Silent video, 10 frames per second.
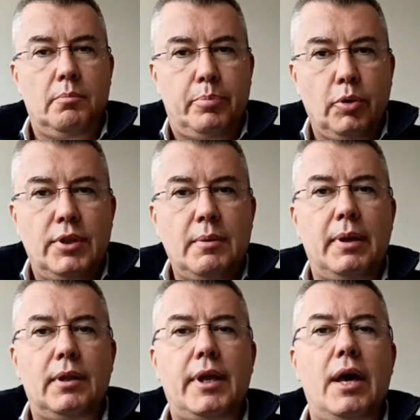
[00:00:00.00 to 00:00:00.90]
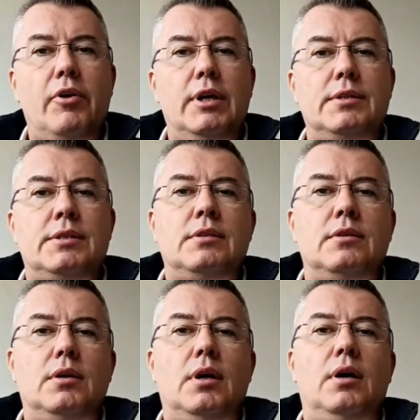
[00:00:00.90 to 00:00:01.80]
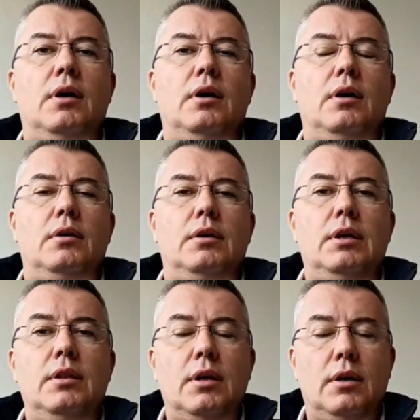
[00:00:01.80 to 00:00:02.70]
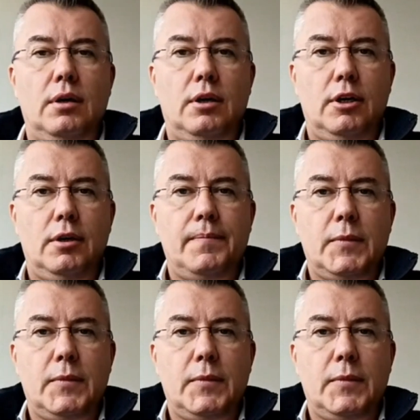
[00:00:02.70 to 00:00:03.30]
put the Bulgarians in the